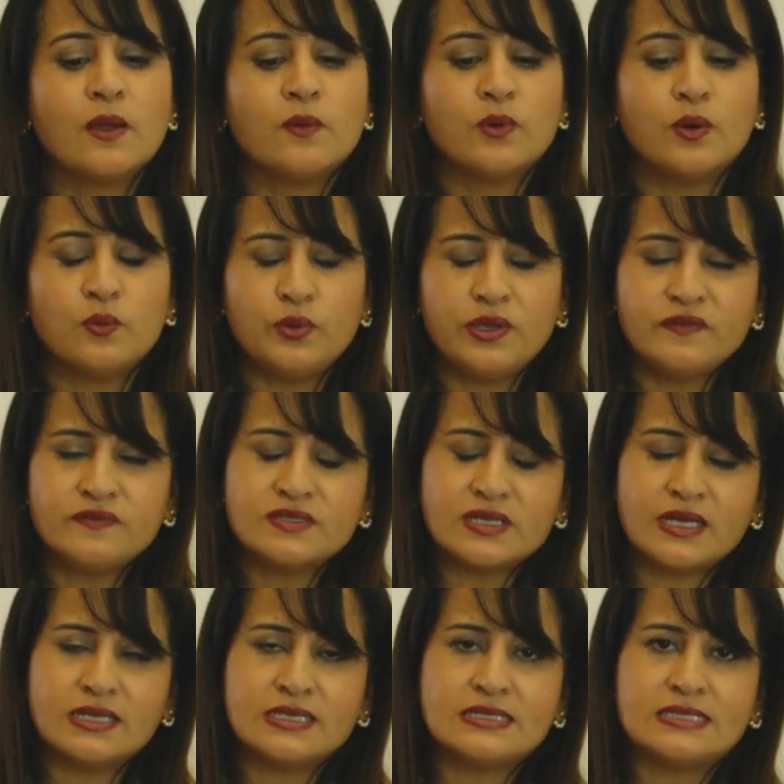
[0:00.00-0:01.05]
What we've
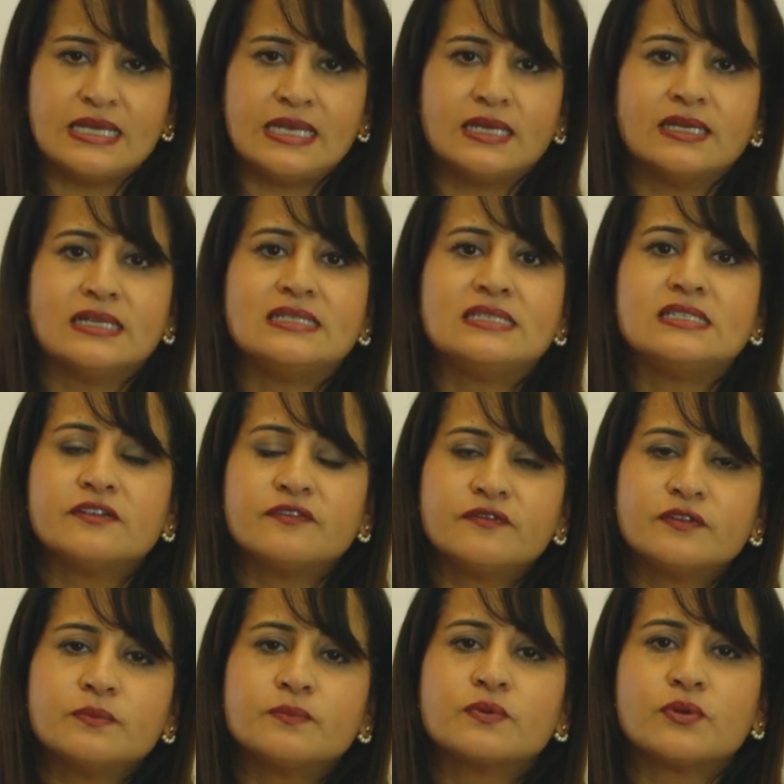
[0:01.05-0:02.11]
done is taken a
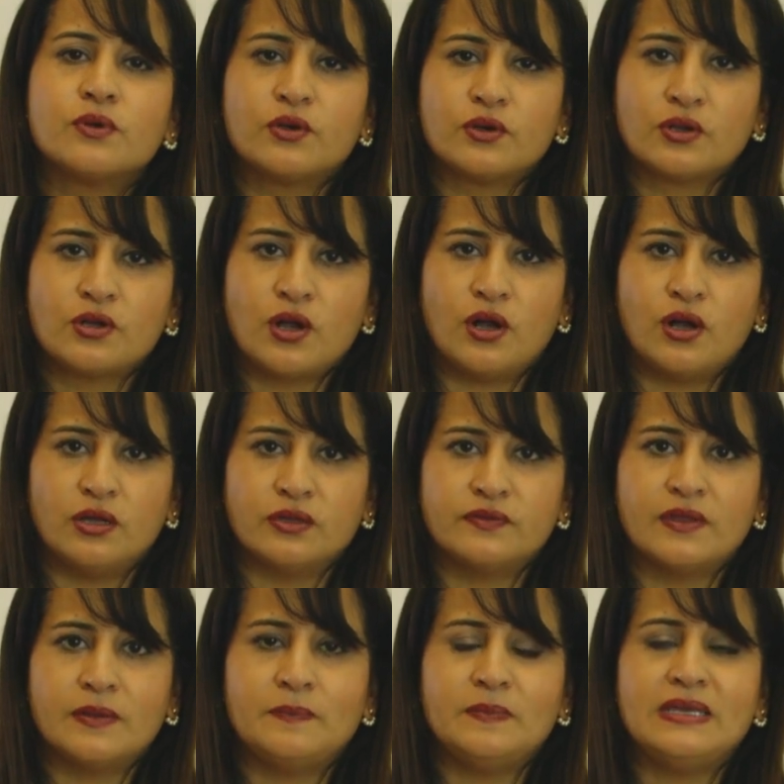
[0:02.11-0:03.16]
different protocol
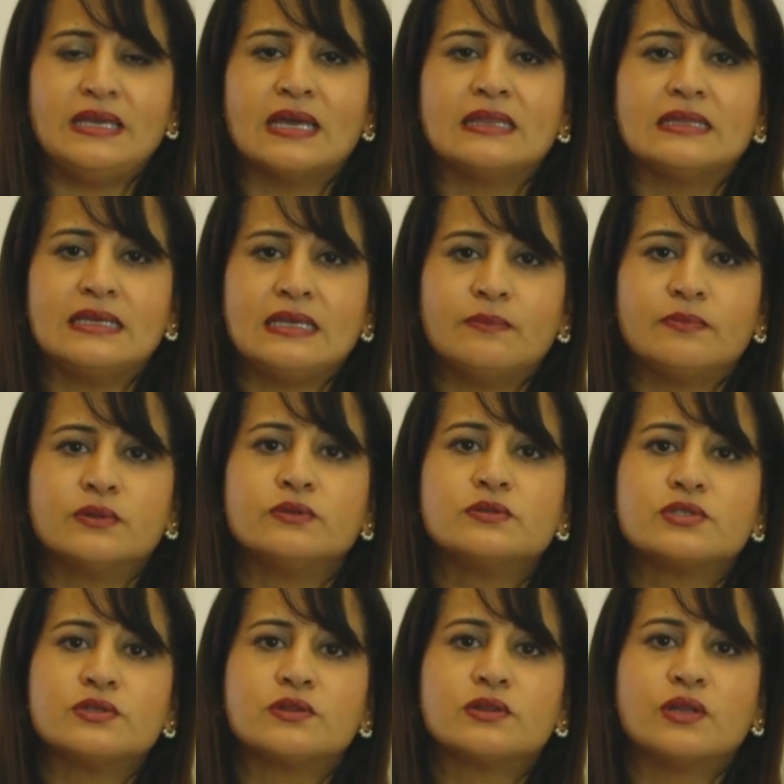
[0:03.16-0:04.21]
that BLE,
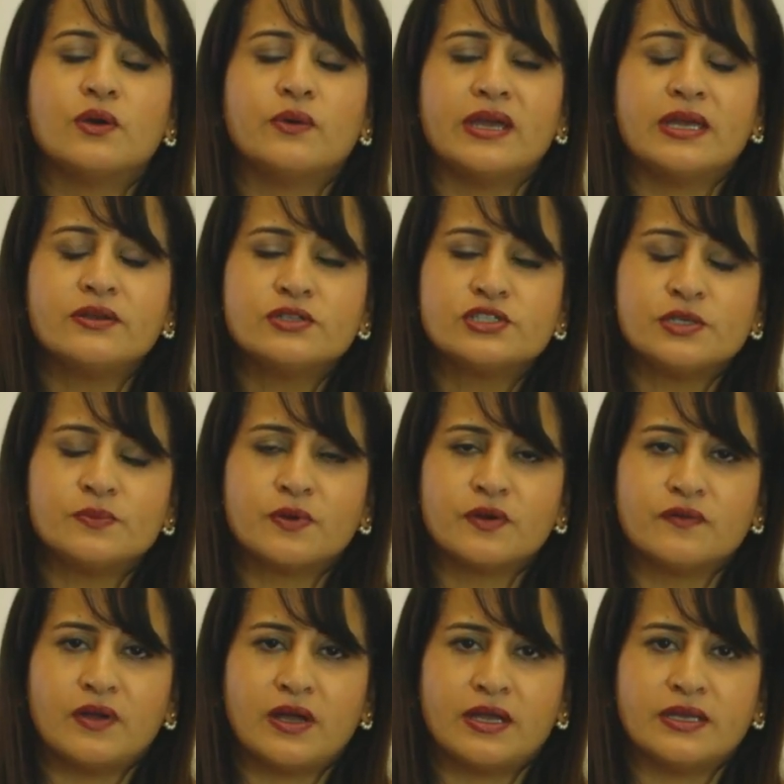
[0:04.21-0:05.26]
Bluetooth Low Energy,
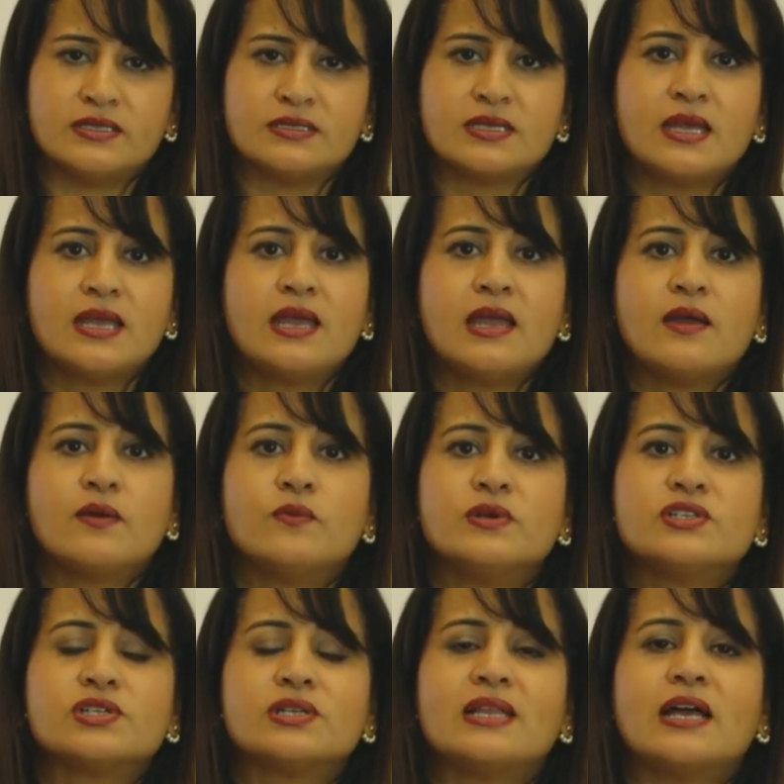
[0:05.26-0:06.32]
provides,
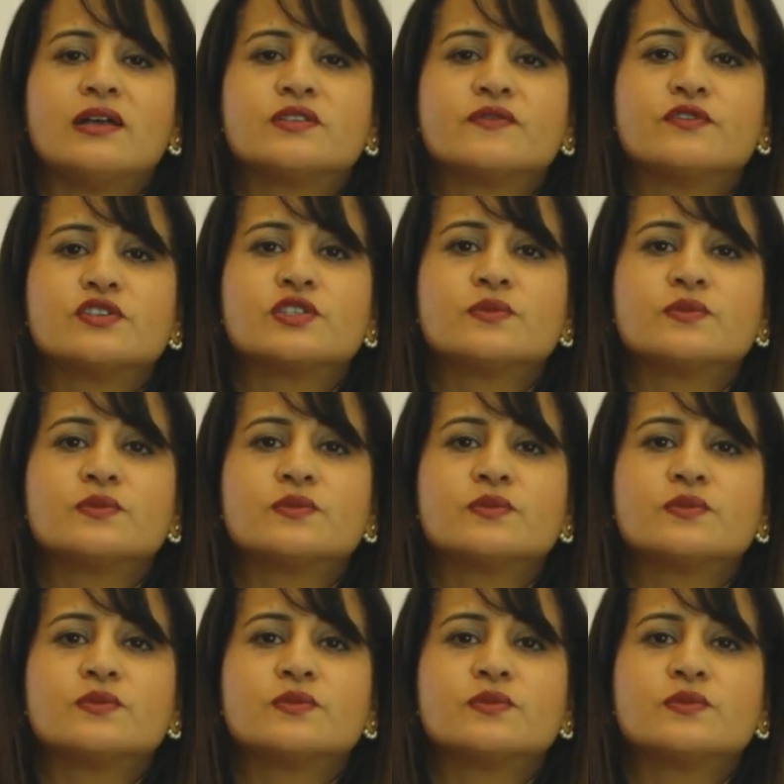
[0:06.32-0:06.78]
which allows for